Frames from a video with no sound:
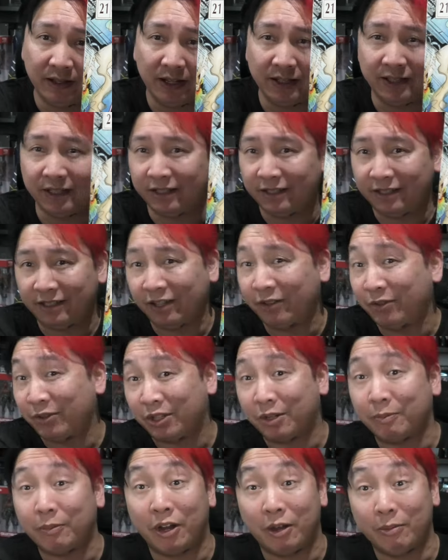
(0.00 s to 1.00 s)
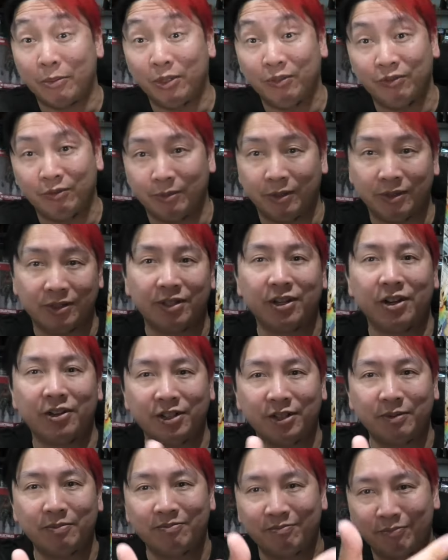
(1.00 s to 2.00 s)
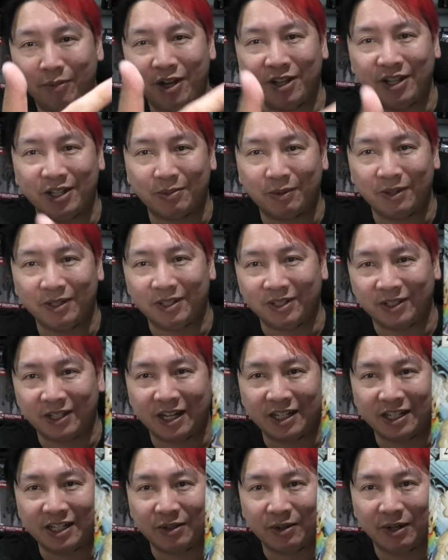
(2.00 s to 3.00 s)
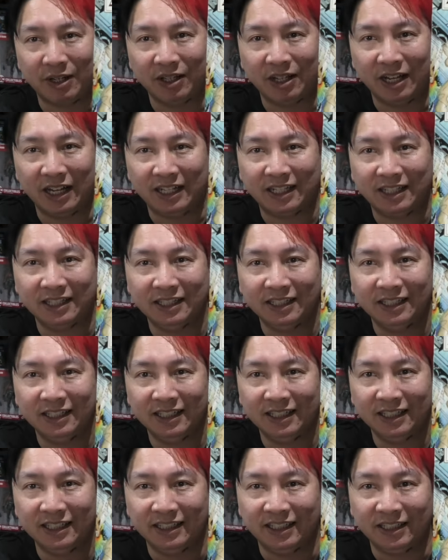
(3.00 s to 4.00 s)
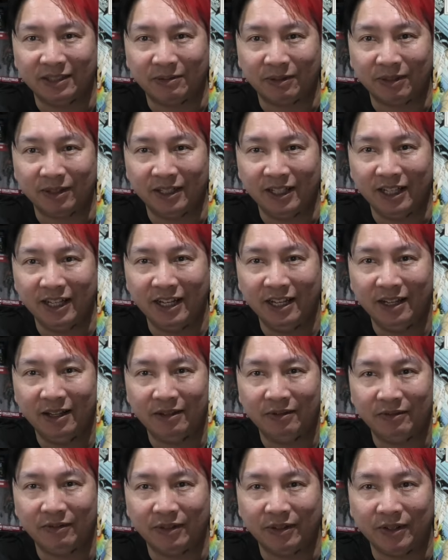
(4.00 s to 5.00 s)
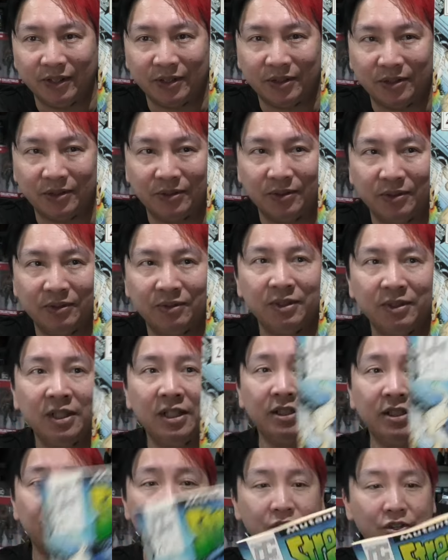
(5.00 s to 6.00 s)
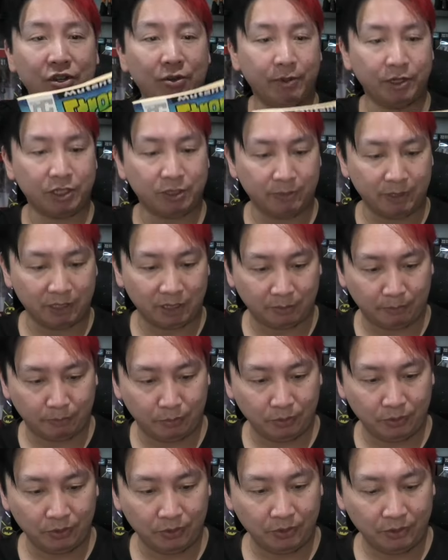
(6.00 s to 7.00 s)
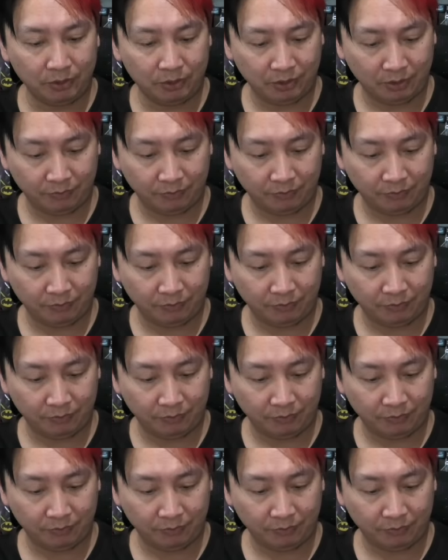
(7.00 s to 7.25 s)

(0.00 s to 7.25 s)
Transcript: I said, Sarah's going to buy them all for me. I was like, no, just buy this one because I actually quite like this one there. Very cool. Don't know much about the book.